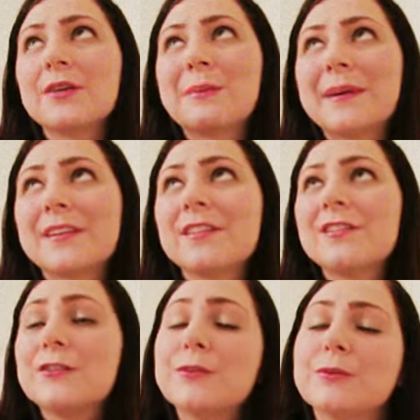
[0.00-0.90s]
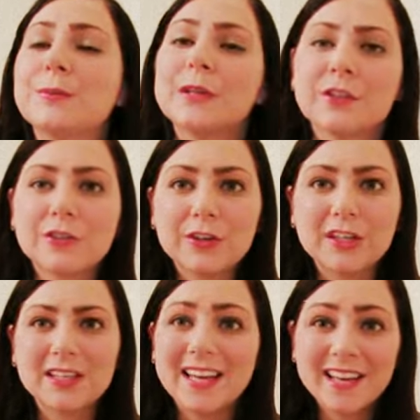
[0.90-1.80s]
your best to picture
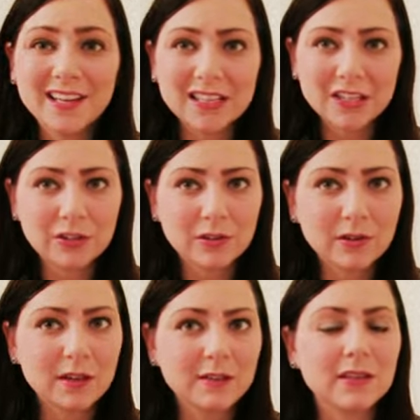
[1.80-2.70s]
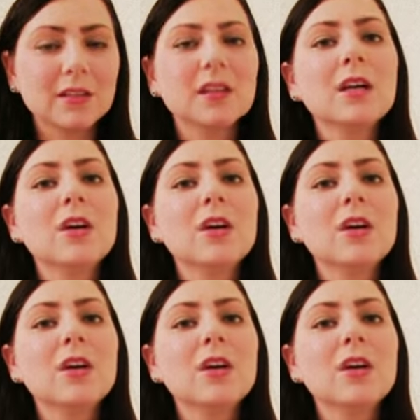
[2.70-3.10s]
it hanging in your closet